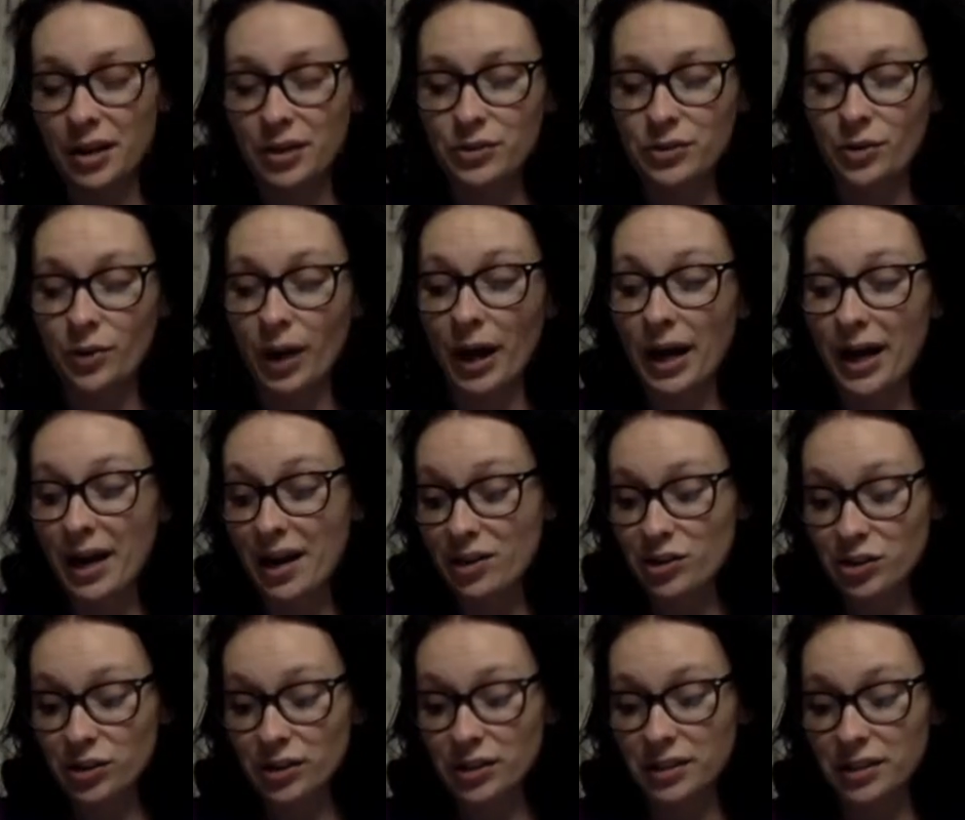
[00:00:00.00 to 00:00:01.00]
So I
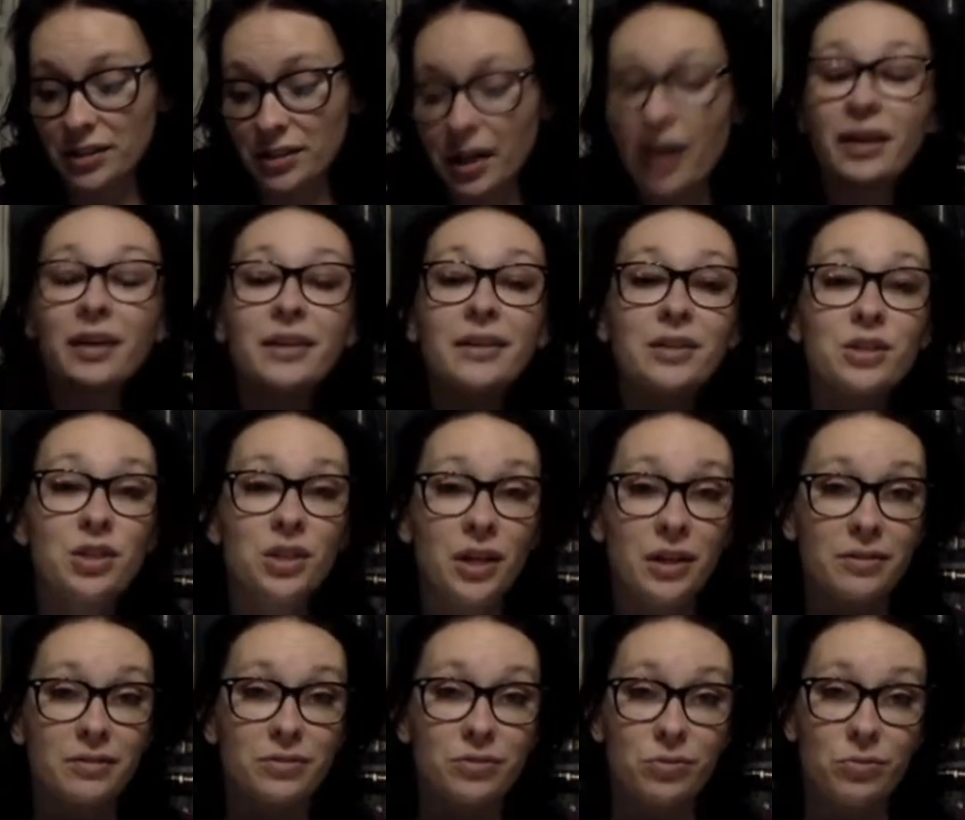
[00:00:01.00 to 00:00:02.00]
actually did not get a
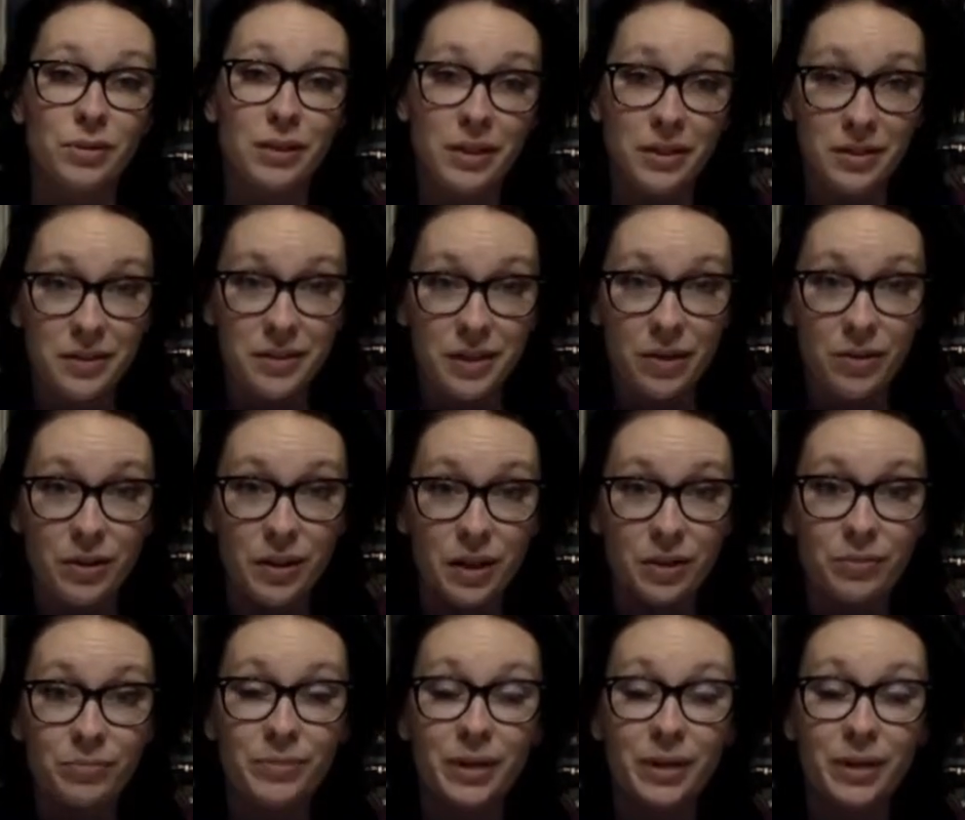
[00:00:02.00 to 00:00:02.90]
chance to read this out loud.